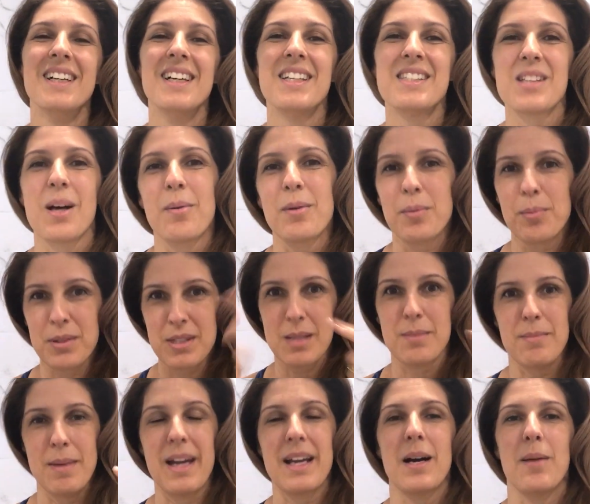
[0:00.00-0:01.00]
So I'm going to put some
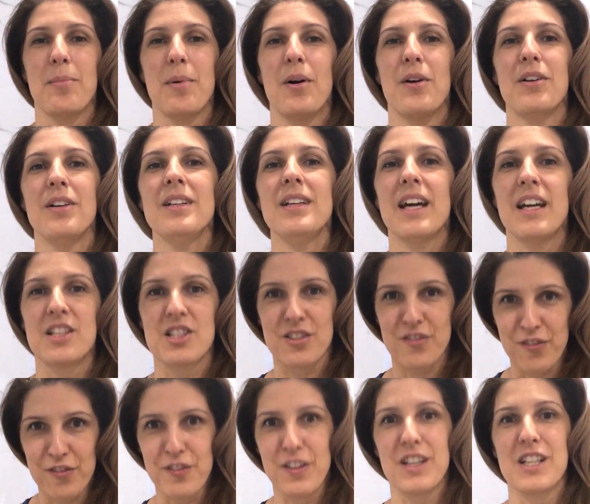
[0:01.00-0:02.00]
makeup on and
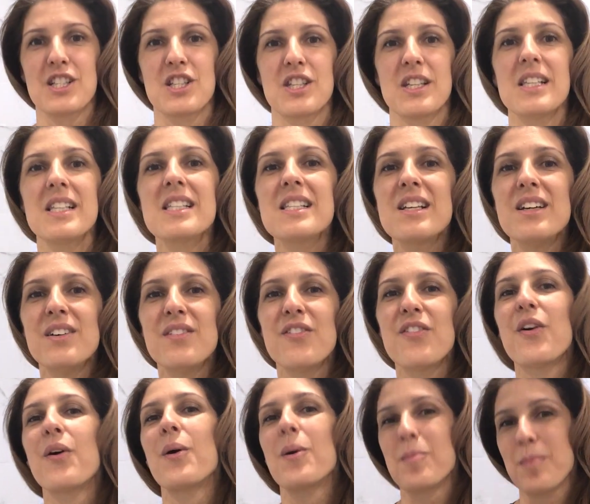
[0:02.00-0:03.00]
just finish this
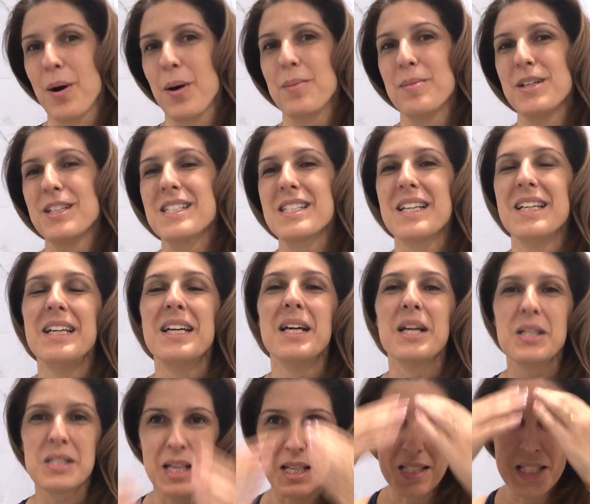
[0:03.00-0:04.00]
for a moment
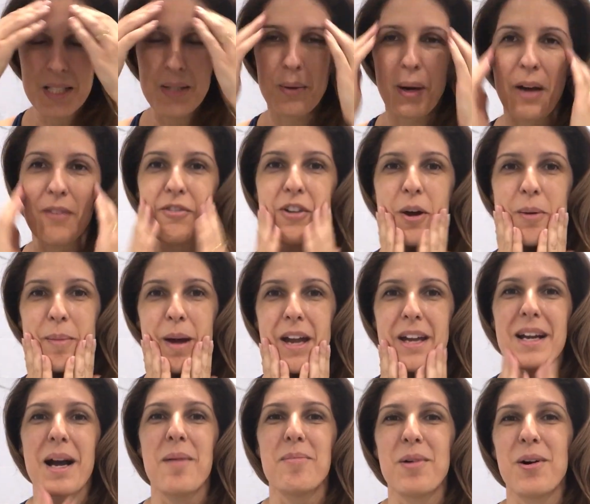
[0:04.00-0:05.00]
because I still have no
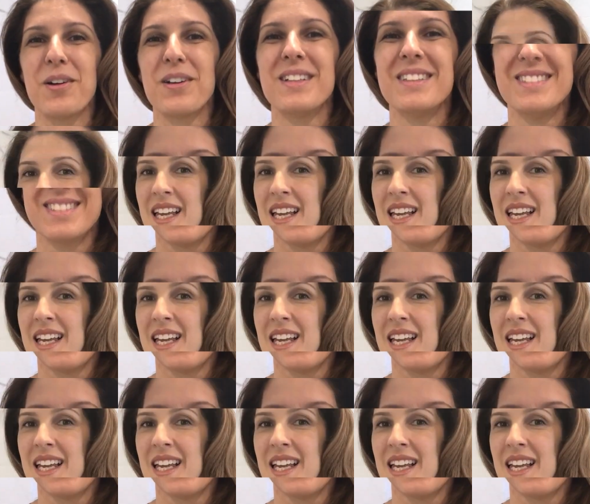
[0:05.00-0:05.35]
makeup on.